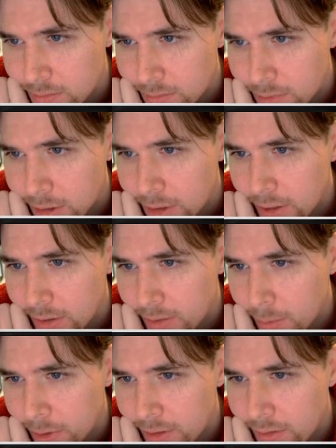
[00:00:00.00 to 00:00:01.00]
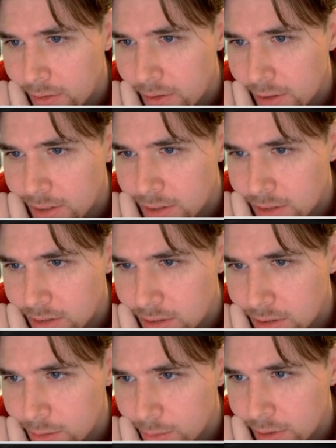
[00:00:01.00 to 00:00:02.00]
And if they play this, it's
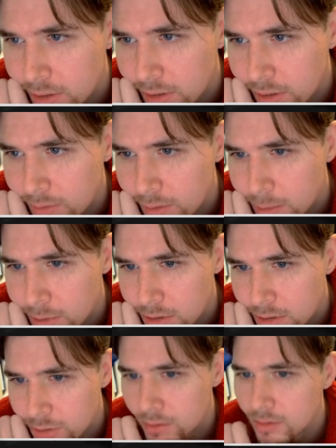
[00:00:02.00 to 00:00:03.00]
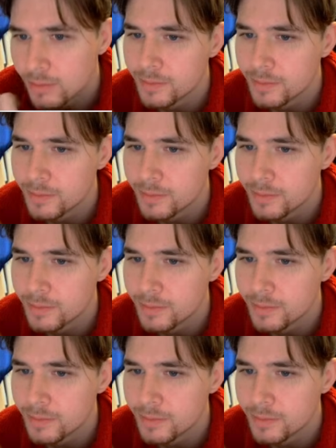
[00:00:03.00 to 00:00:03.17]
so weakening of the position.